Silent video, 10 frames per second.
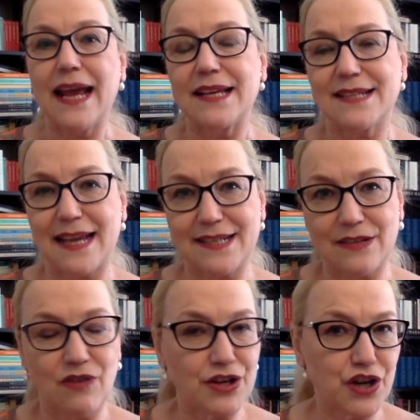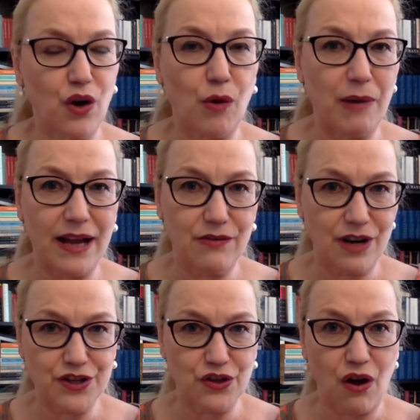set in Russia or by a
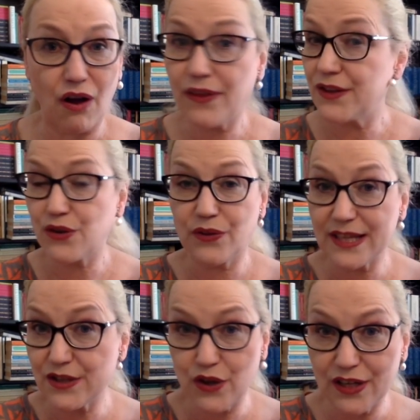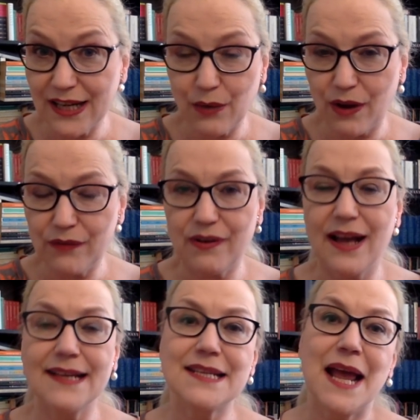Russian author, so this certainly
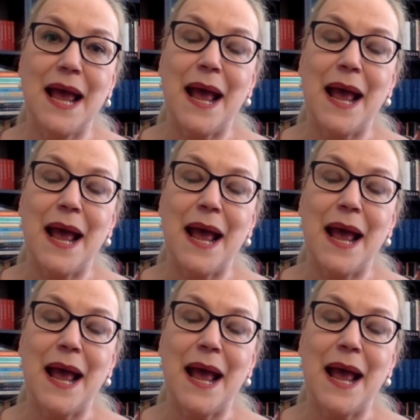qualifies.